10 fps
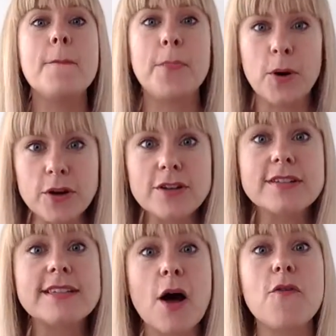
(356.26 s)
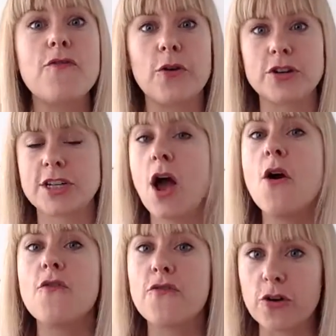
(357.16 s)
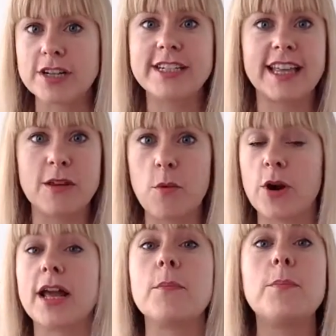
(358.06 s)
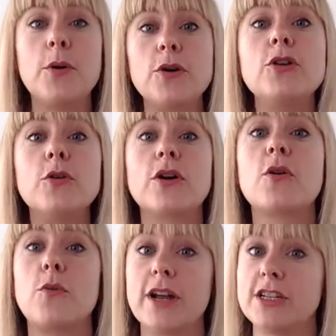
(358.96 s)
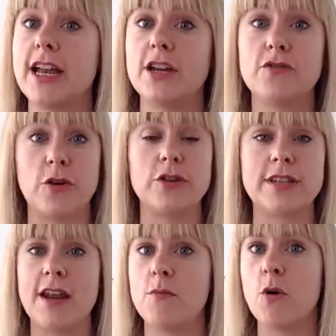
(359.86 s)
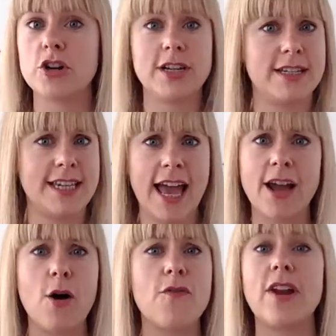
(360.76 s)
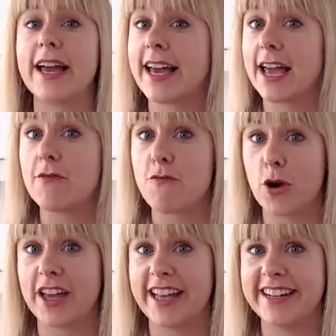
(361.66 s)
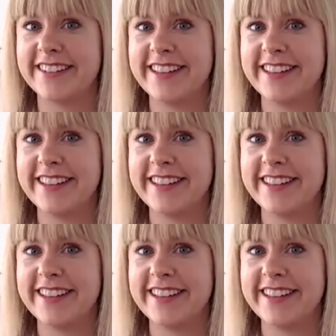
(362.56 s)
put yourself first, first thing in the morning, put your career change first and watch it take off like a rocket.